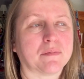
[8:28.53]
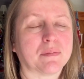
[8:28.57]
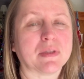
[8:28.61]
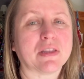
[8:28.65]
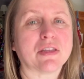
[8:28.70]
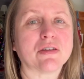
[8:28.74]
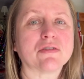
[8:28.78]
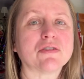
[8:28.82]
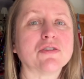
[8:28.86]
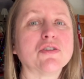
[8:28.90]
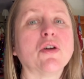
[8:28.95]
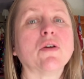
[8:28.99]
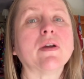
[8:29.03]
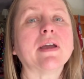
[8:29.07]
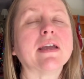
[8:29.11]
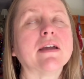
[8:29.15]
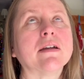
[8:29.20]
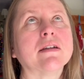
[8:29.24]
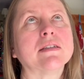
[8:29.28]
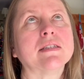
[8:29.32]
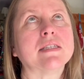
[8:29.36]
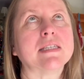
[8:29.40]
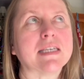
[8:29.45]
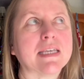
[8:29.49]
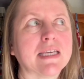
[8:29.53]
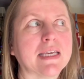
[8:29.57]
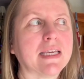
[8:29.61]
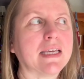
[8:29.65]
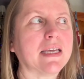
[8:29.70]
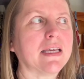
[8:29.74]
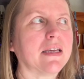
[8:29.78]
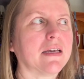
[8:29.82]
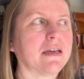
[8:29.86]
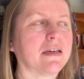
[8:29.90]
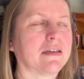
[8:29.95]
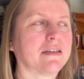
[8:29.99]
but there's no
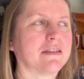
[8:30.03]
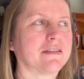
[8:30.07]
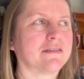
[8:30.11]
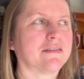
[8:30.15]
guarantee.